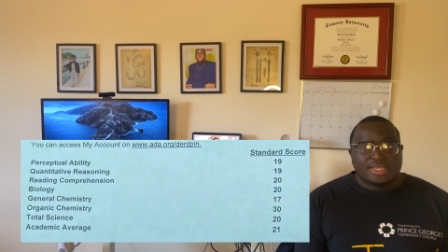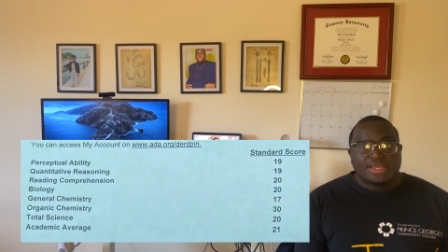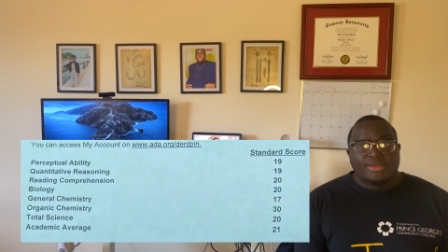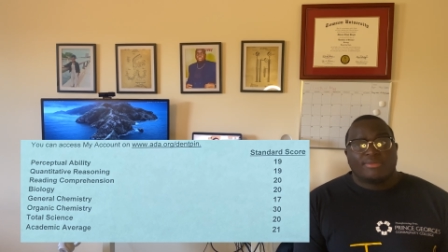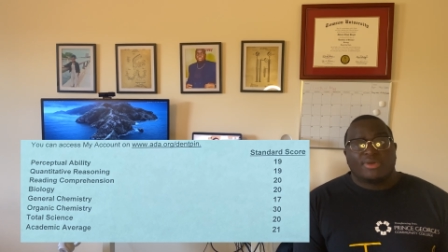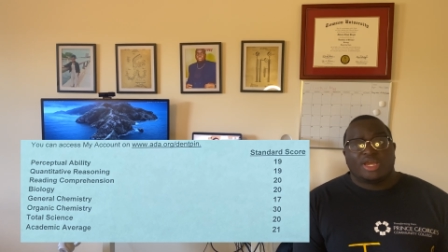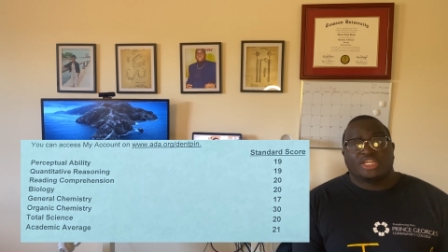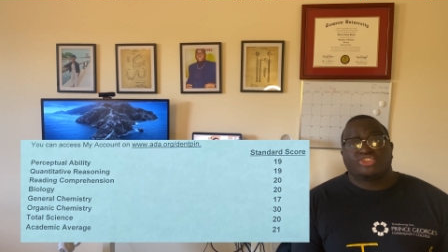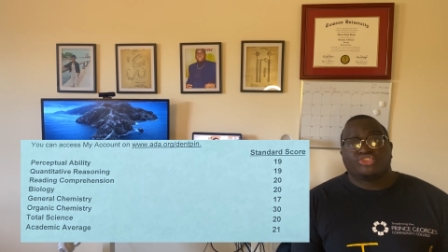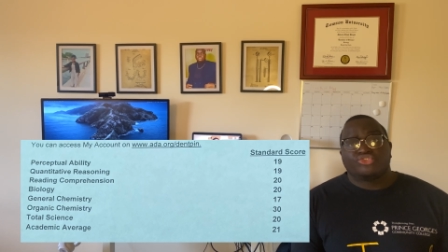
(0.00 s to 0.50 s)

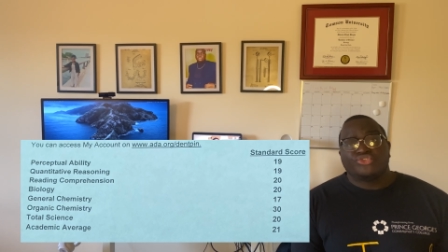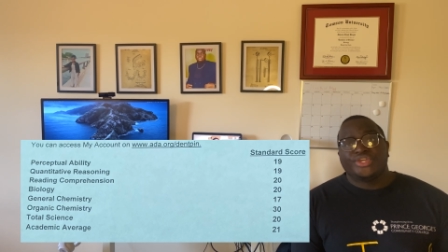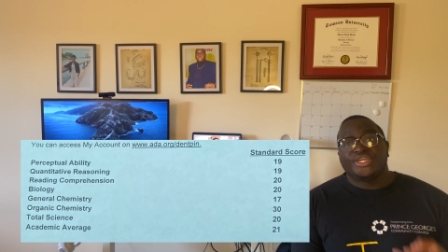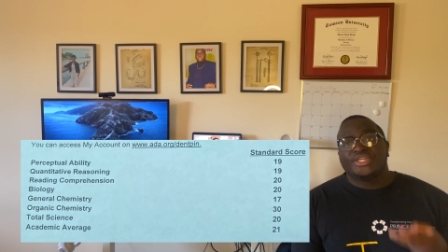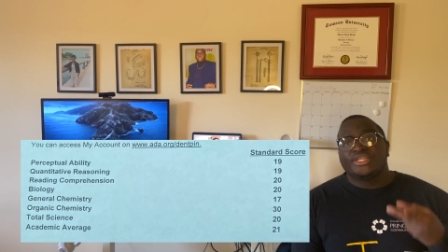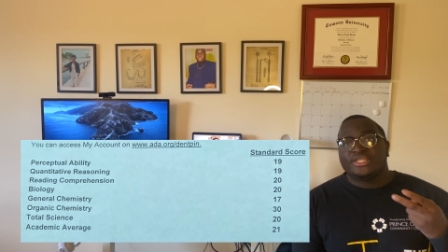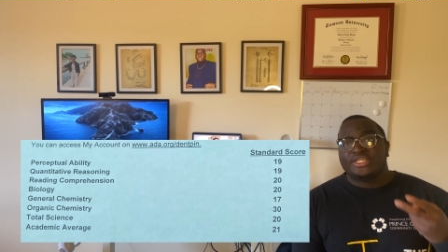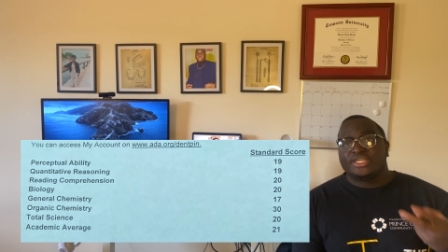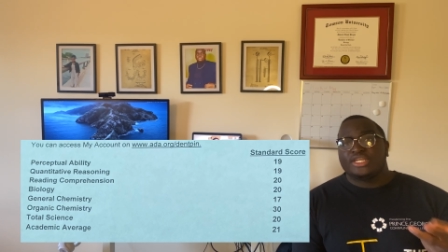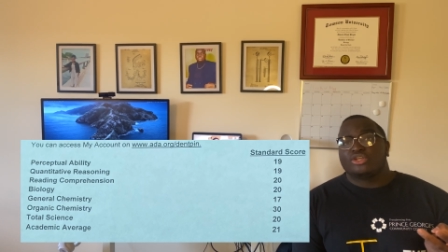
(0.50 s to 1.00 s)
my screen
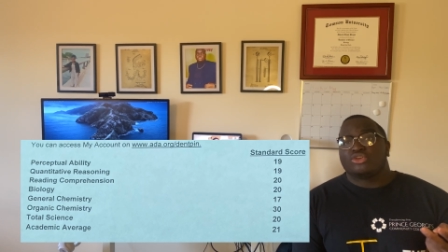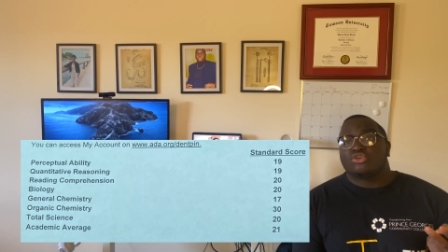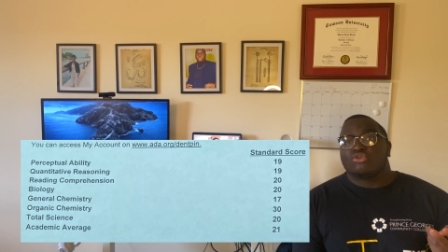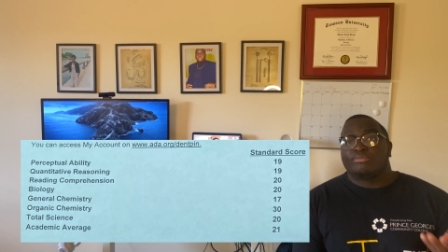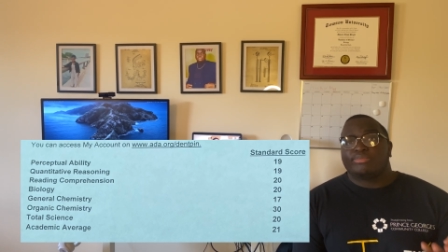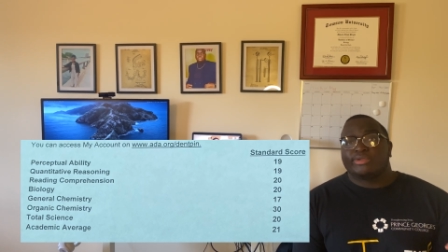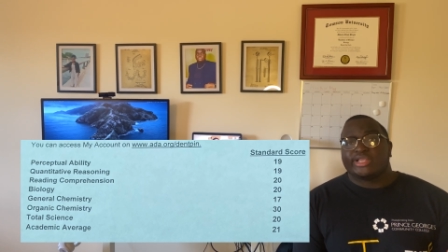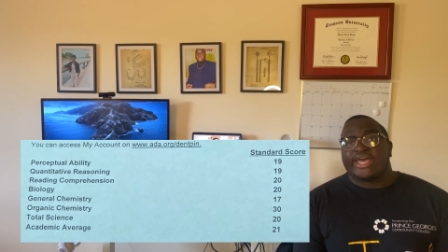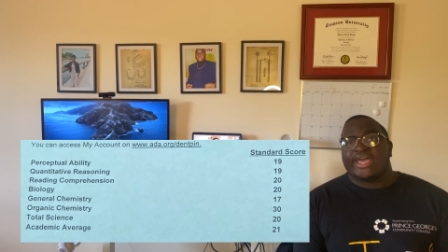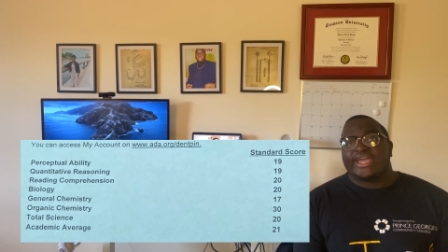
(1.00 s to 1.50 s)
did go
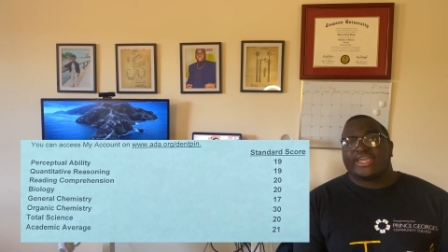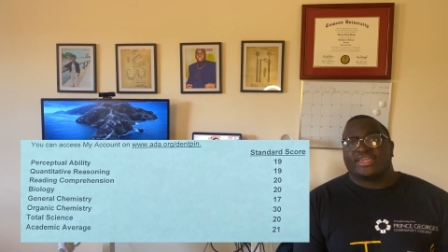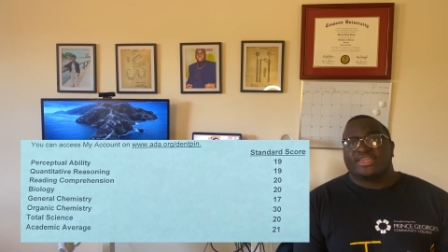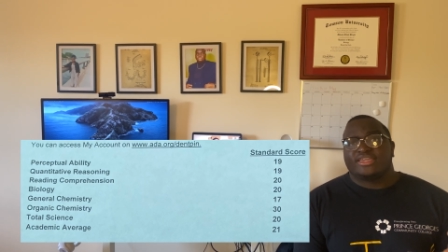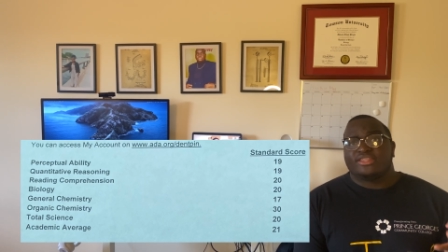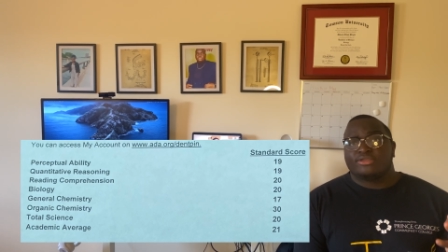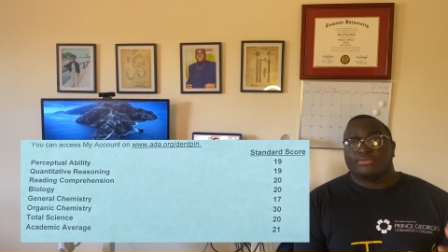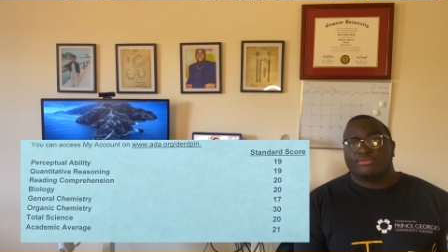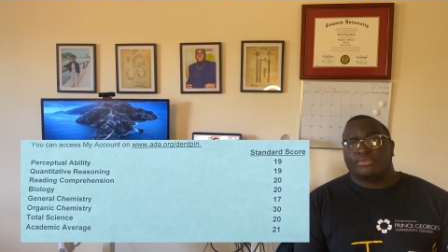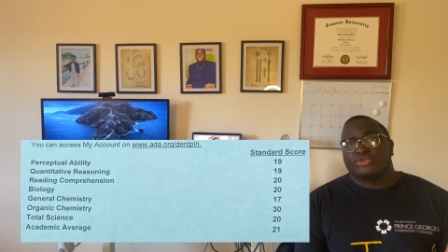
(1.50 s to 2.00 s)
black
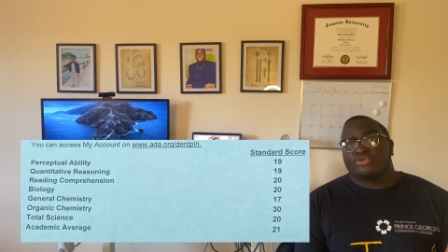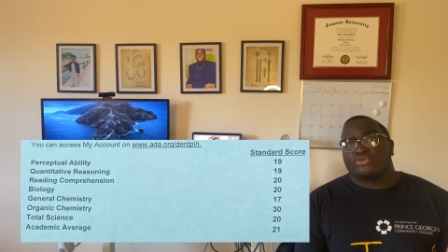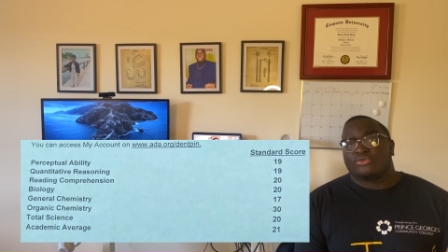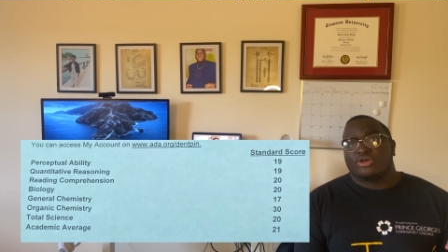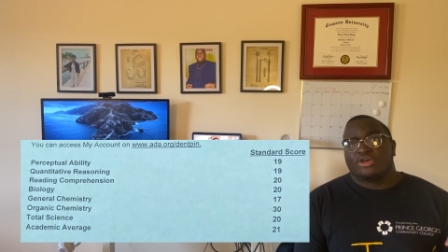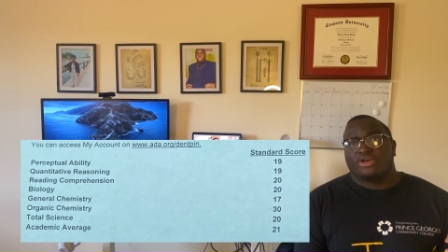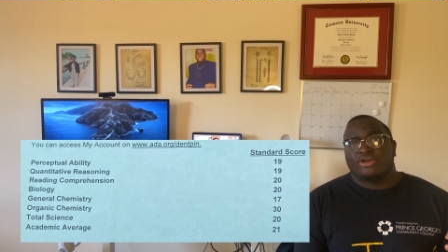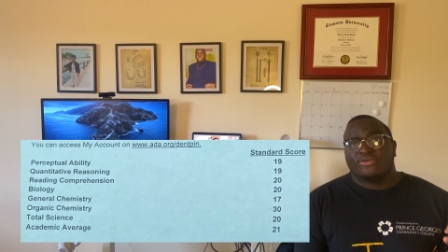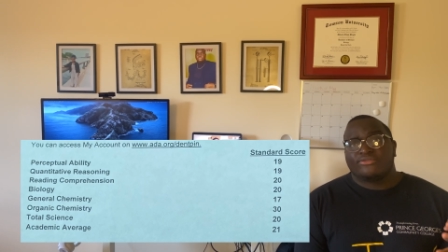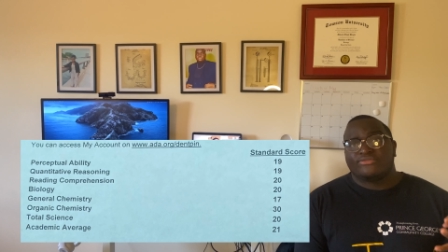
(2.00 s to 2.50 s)
in the middle
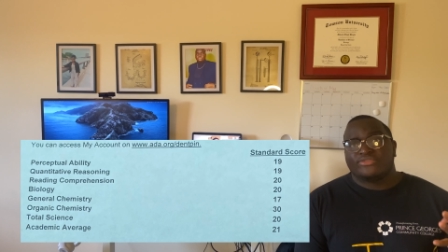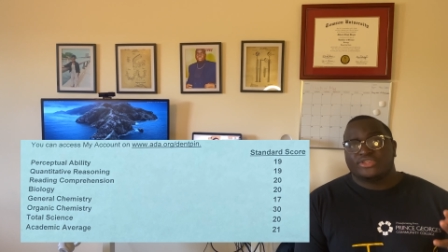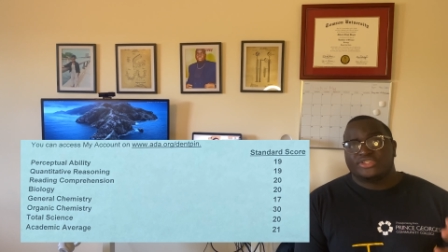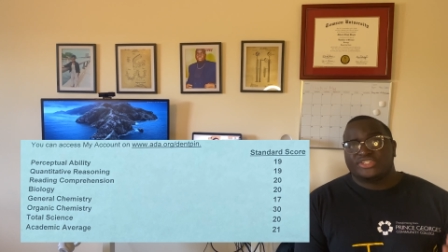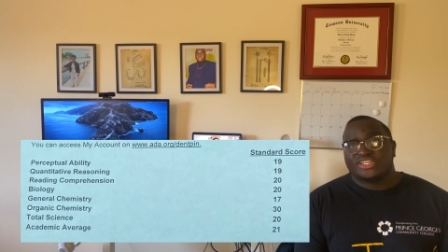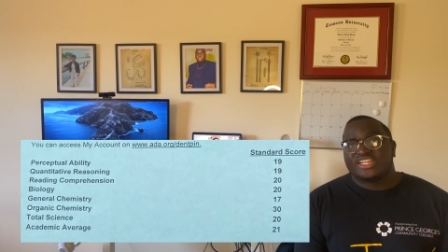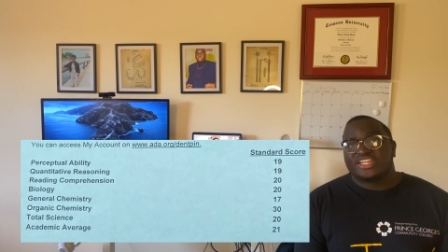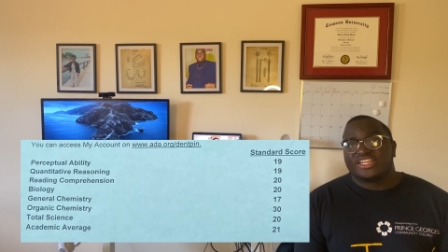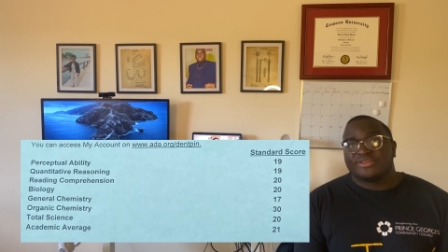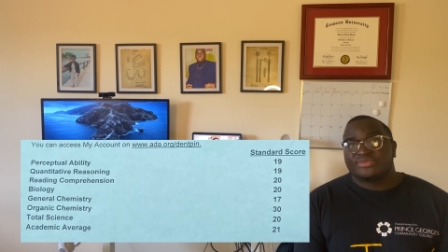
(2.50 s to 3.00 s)
of the
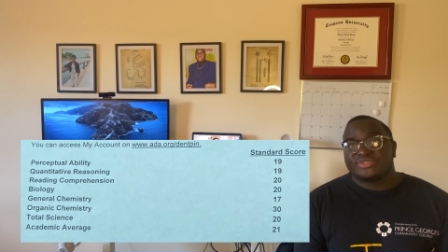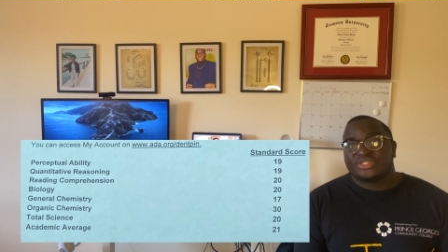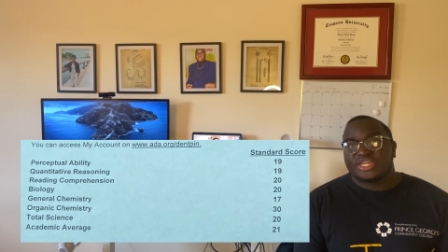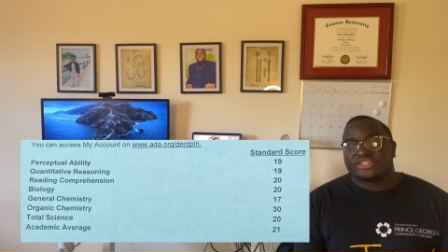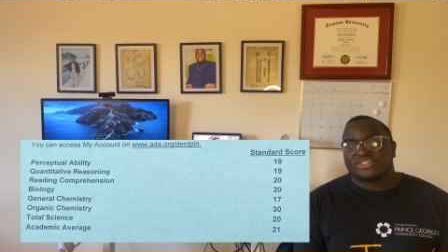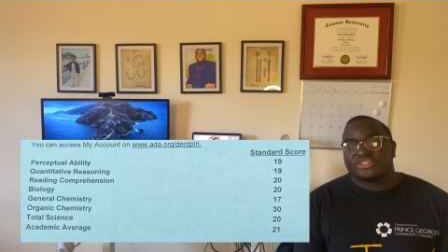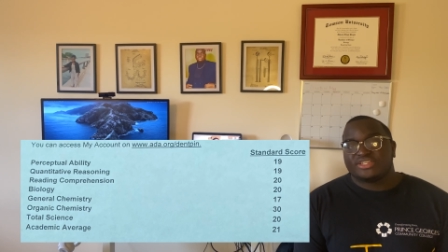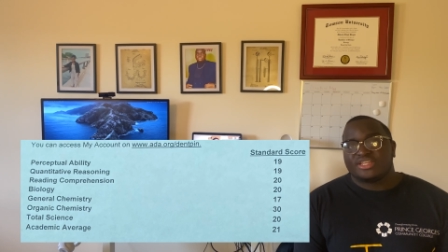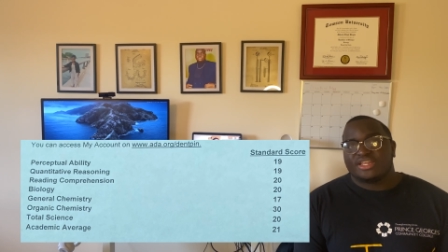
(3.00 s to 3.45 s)
Gen Chem section,